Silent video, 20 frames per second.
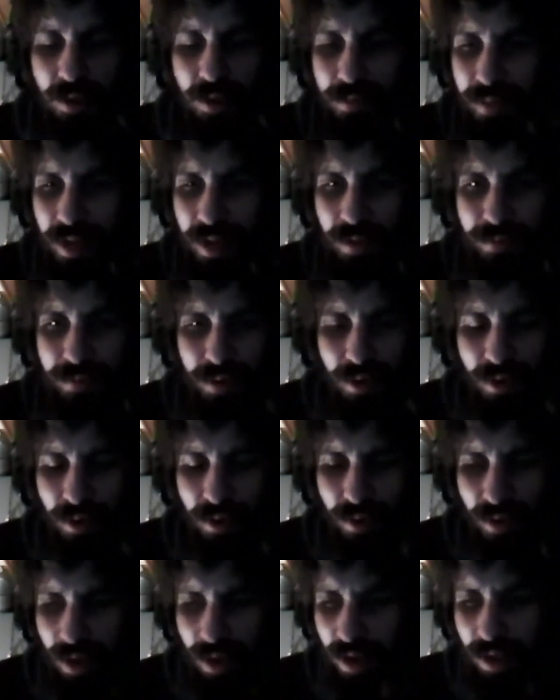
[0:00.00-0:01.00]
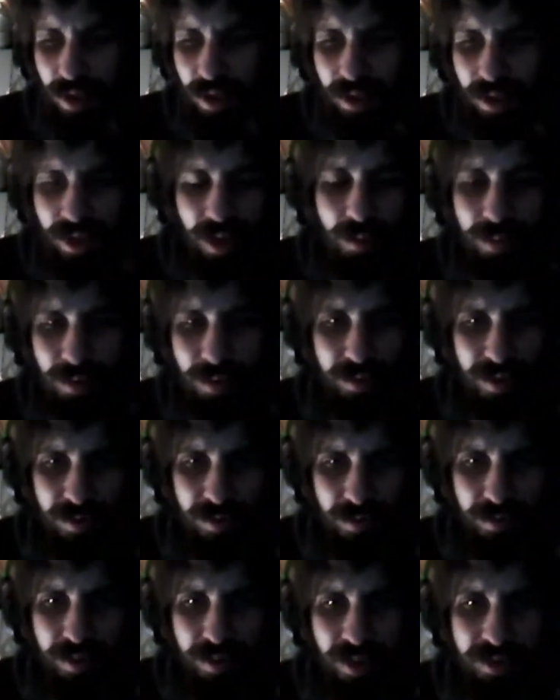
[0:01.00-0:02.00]
people come from
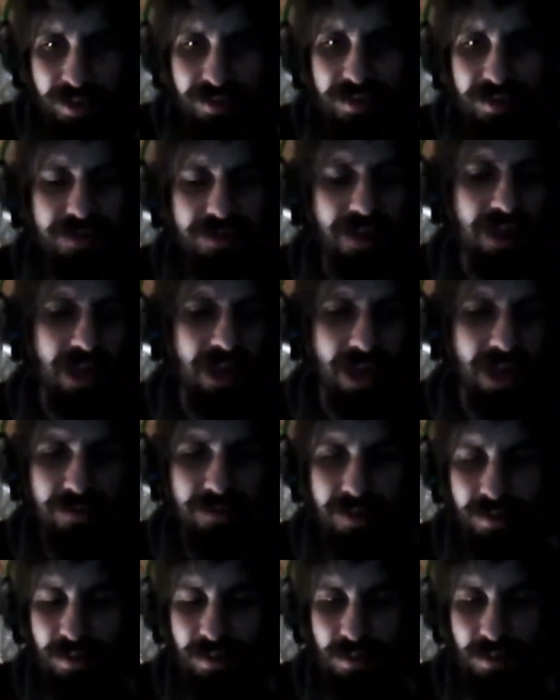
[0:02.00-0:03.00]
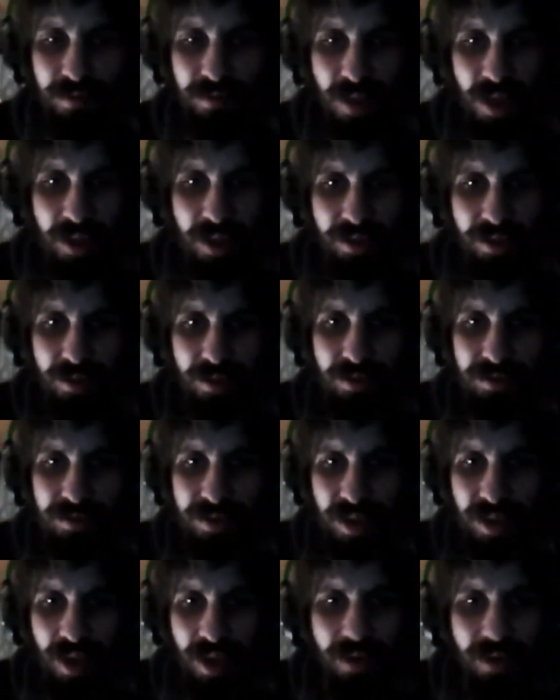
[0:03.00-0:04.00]
different places, they have different values,
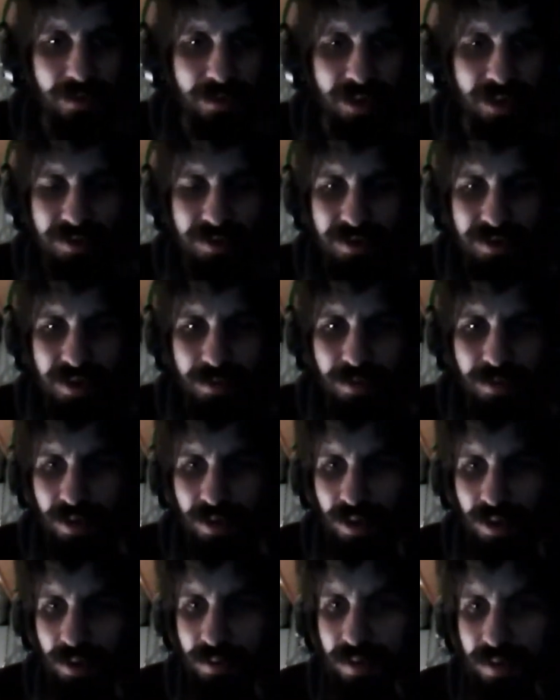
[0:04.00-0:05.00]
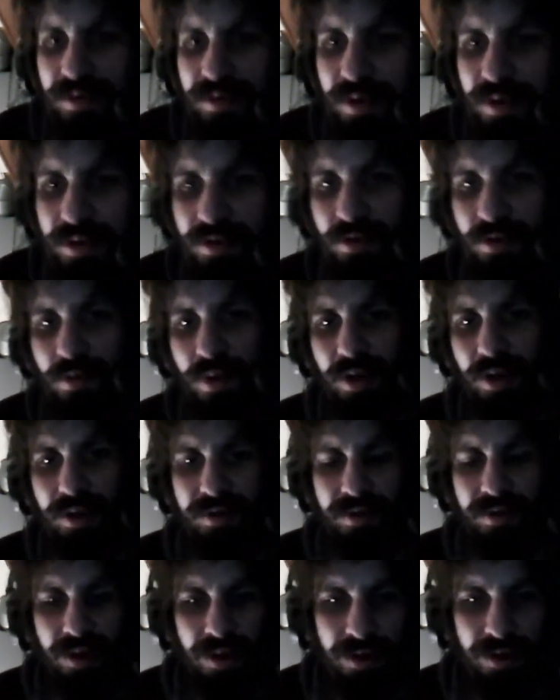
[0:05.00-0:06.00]
they have much different living
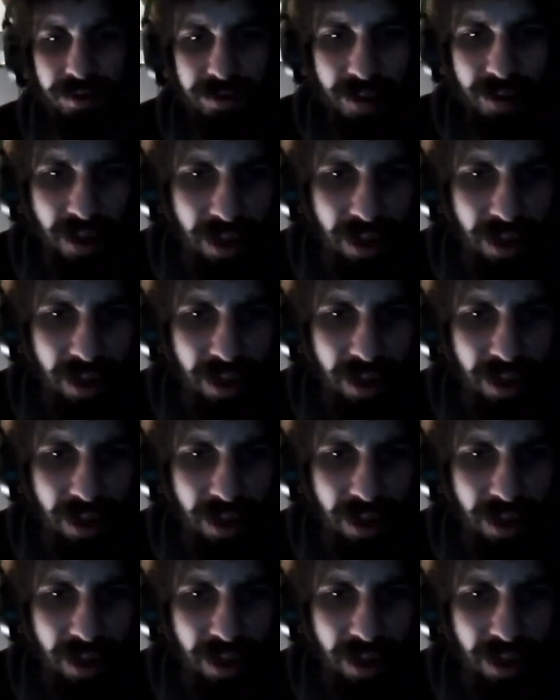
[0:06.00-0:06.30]
situations.